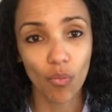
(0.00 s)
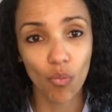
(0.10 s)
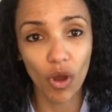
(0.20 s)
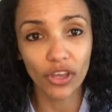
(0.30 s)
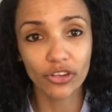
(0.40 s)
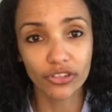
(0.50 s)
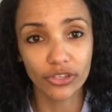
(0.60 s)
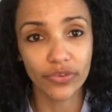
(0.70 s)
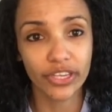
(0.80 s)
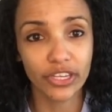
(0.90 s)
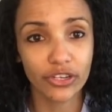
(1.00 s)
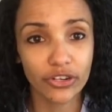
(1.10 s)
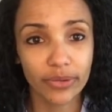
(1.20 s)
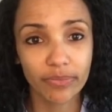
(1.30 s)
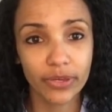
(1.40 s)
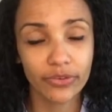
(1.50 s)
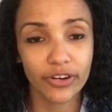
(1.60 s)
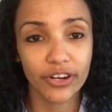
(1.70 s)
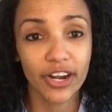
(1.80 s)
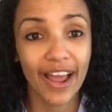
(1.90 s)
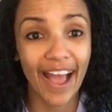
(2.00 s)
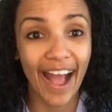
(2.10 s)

what you're doing in your computer,